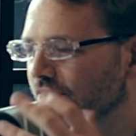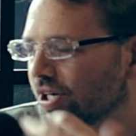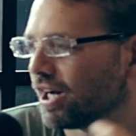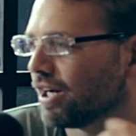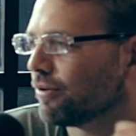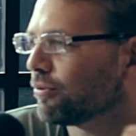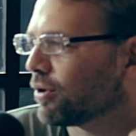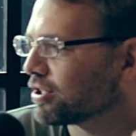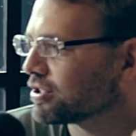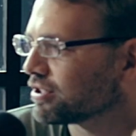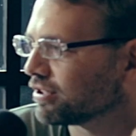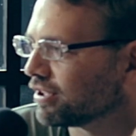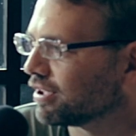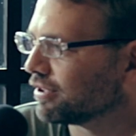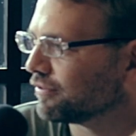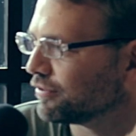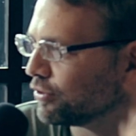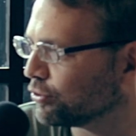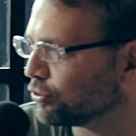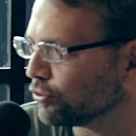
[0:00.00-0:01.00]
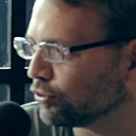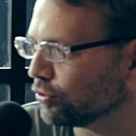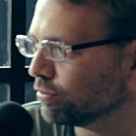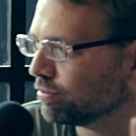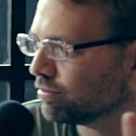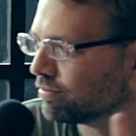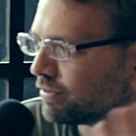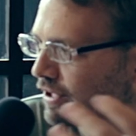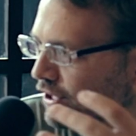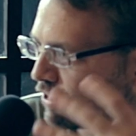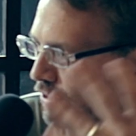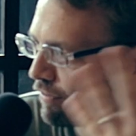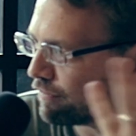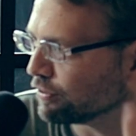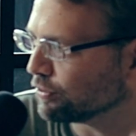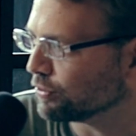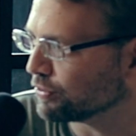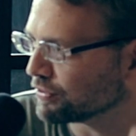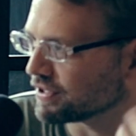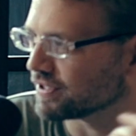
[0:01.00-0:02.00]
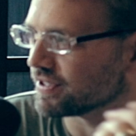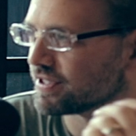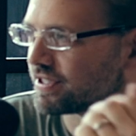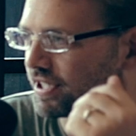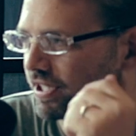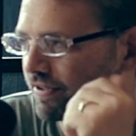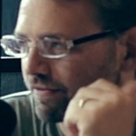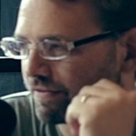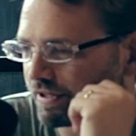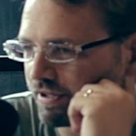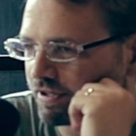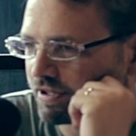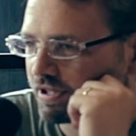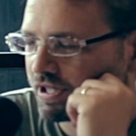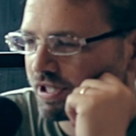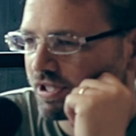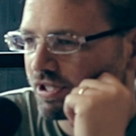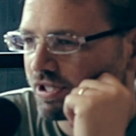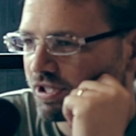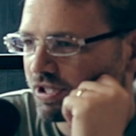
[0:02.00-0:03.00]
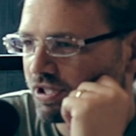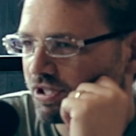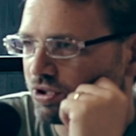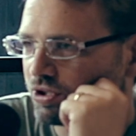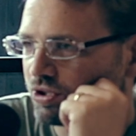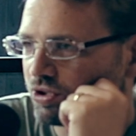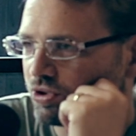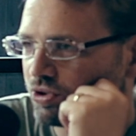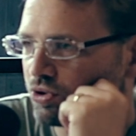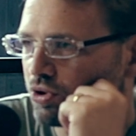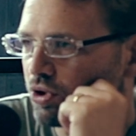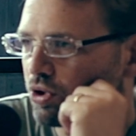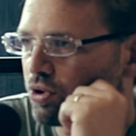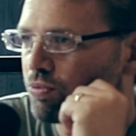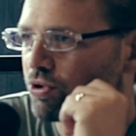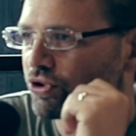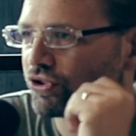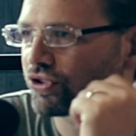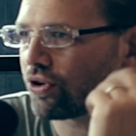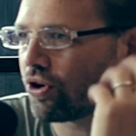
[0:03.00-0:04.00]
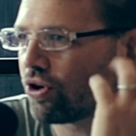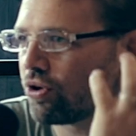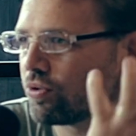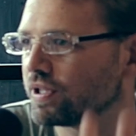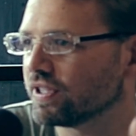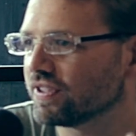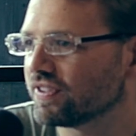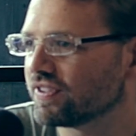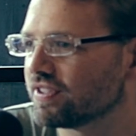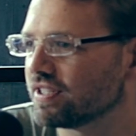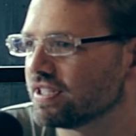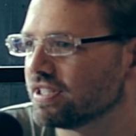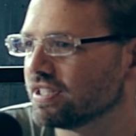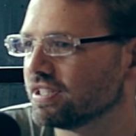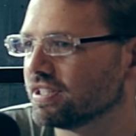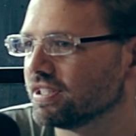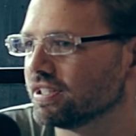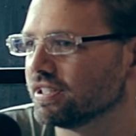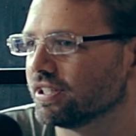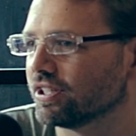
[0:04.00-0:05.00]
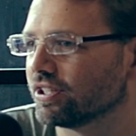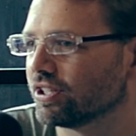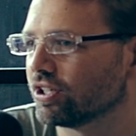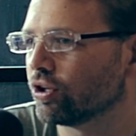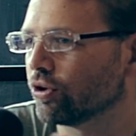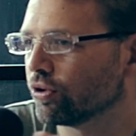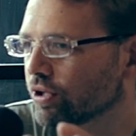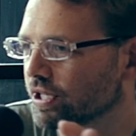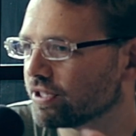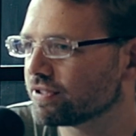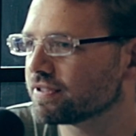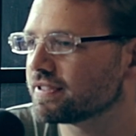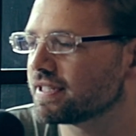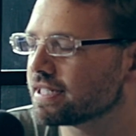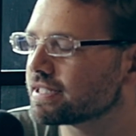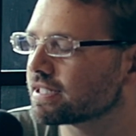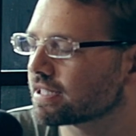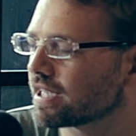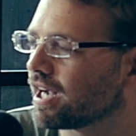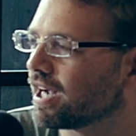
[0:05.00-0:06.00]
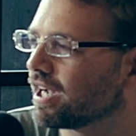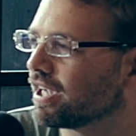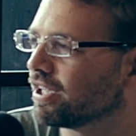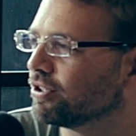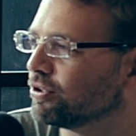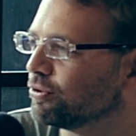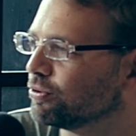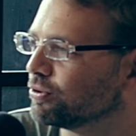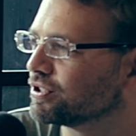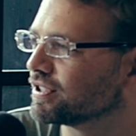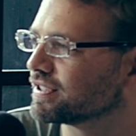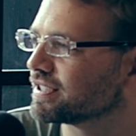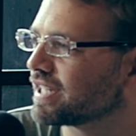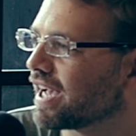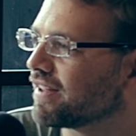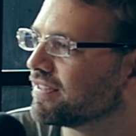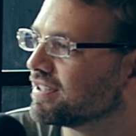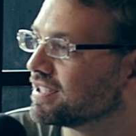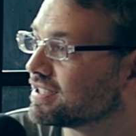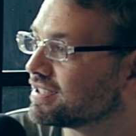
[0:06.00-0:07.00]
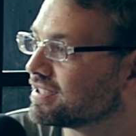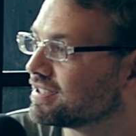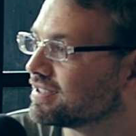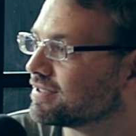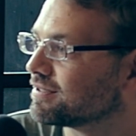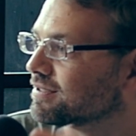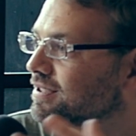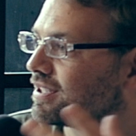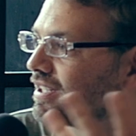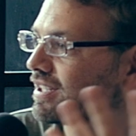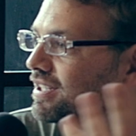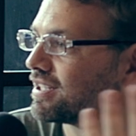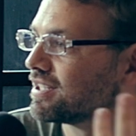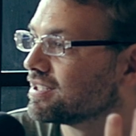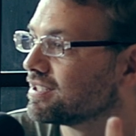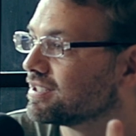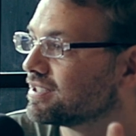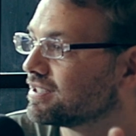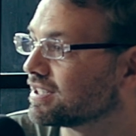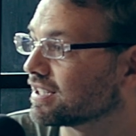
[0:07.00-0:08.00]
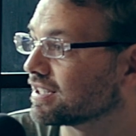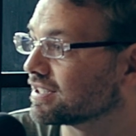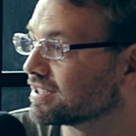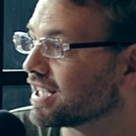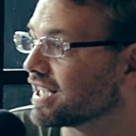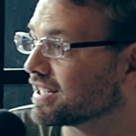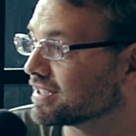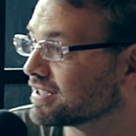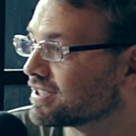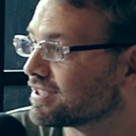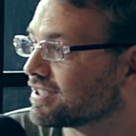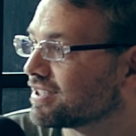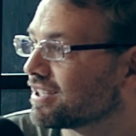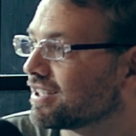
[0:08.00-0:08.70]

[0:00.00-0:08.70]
I watch a lot of YouTube interviews and stuff, and you almost always see, oh, here's this guy who just had this success.